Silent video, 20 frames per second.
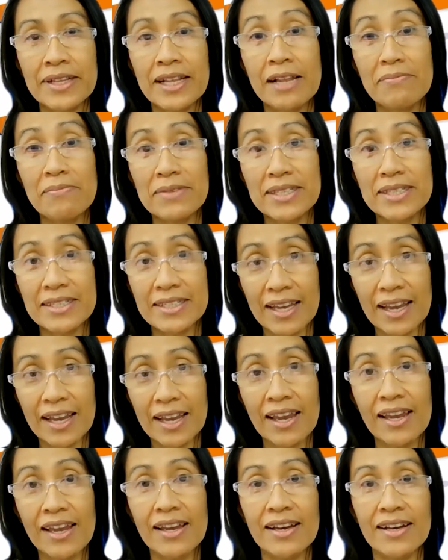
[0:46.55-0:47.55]
let me
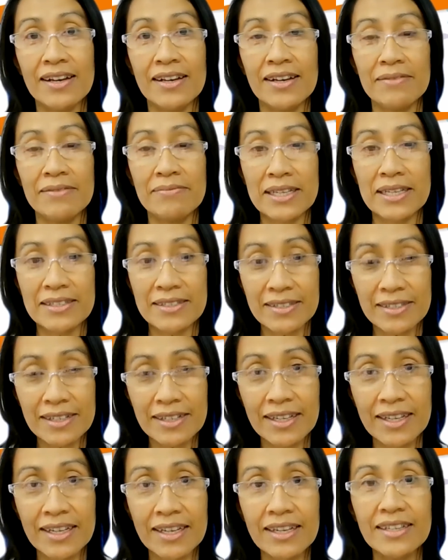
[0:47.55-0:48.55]
share my
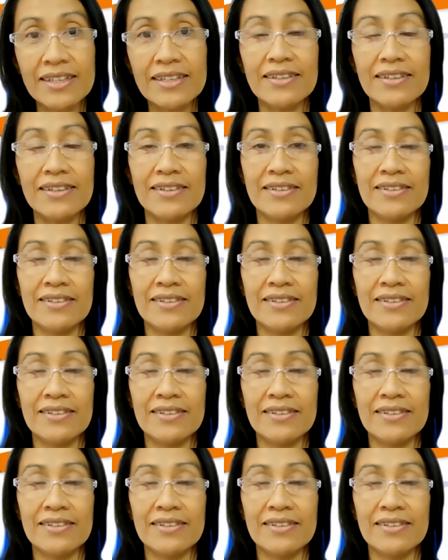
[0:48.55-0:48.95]
screen.